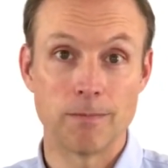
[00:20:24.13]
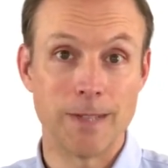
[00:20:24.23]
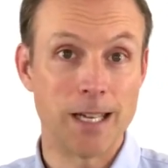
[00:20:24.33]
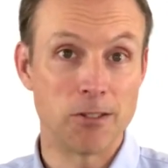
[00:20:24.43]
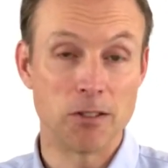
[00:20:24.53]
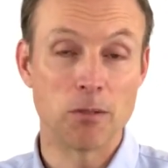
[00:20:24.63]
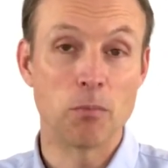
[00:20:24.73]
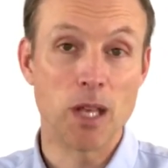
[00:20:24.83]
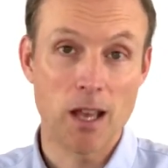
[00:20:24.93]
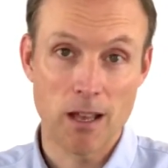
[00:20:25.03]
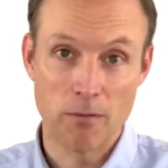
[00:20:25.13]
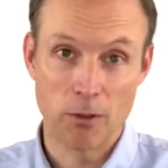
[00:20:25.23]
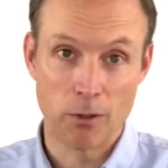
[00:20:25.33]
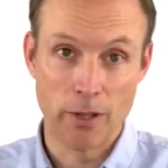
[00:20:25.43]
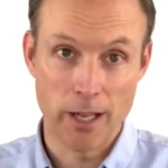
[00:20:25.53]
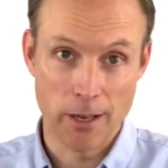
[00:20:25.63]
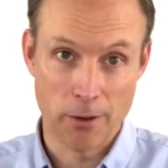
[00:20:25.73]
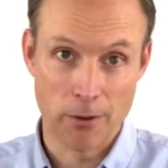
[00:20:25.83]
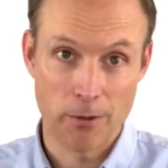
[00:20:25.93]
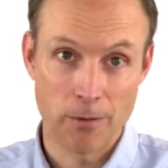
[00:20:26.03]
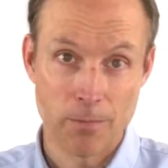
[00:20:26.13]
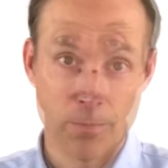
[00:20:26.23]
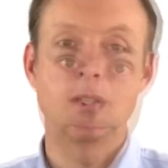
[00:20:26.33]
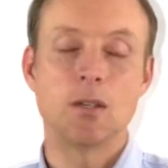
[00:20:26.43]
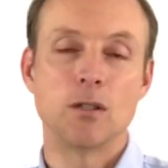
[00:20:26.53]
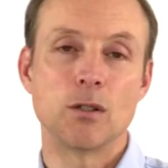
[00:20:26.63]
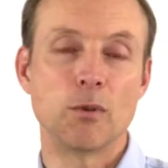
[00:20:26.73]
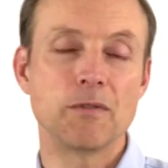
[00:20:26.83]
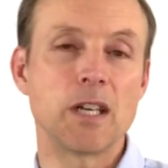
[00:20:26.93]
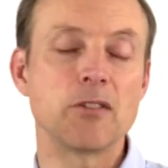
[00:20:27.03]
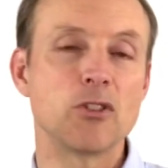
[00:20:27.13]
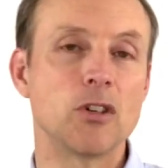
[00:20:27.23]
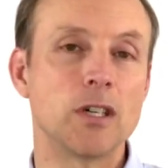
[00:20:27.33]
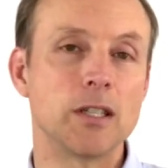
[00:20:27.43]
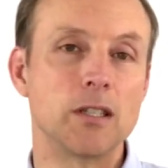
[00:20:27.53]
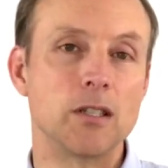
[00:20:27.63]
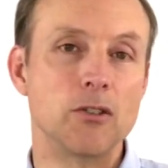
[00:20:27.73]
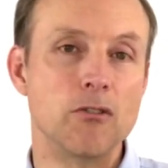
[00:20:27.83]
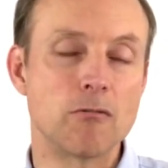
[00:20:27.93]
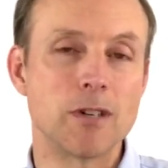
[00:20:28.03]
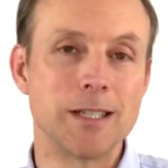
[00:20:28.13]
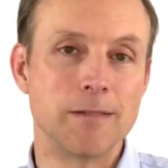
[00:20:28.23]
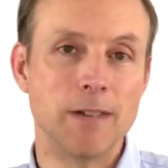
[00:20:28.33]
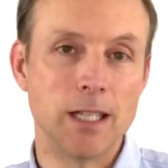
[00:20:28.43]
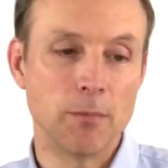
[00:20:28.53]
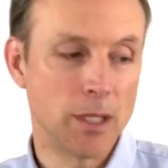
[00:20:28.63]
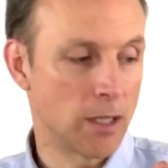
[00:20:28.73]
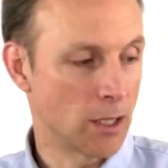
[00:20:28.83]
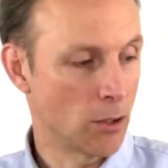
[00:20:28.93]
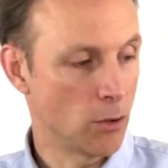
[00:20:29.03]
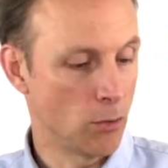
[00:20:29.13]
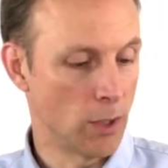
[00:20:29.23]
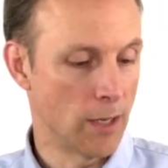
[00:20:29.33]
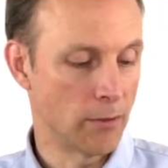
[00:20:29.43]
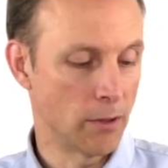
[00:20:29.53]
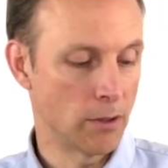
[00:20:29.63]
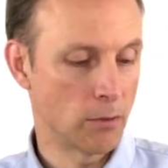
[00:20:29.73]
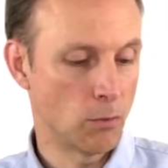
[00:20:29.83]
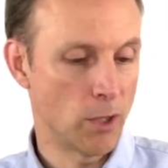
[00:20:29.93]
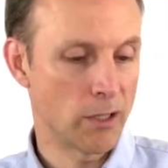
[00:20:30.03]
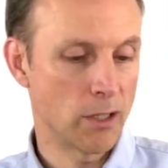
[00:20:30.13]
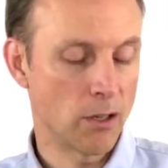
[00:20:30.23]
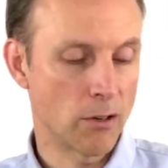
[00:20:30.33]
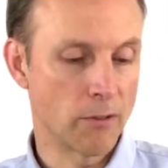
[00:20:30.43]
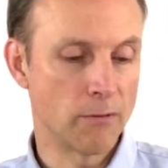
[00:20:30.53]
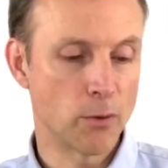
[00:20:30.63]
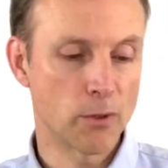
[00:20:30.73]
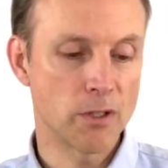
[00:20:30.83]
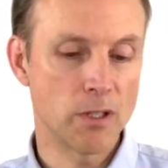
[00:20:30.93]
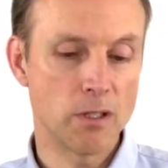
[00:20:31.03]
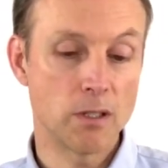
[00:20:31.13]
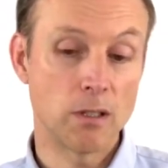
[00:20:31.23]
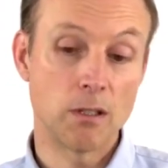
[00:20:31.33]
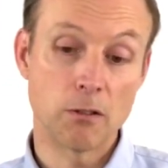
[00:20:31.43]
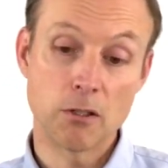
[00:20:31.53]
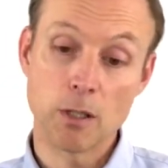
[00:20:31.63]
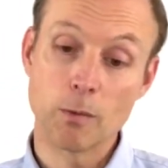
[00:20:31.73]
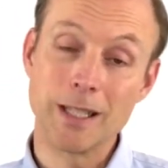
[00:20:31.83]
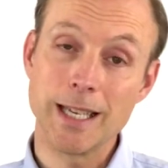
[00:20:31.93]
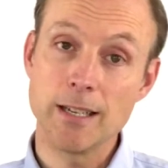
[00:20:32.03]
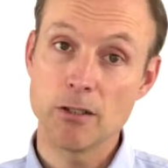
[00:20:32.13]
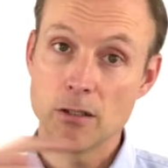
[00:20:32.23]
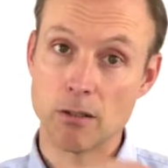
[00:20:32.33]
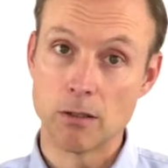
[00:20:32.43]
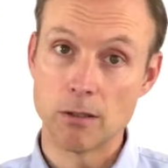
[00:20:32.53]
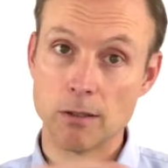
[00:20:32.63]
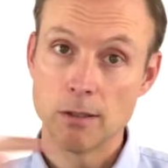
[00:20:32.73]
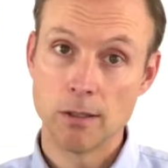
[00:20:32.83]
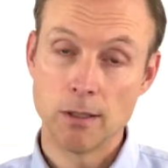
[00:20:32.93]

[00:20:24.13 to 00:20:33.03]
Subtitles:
not just behavioral health. So we've touched on the neuron development at the WHO level. What are the forces, largely relational,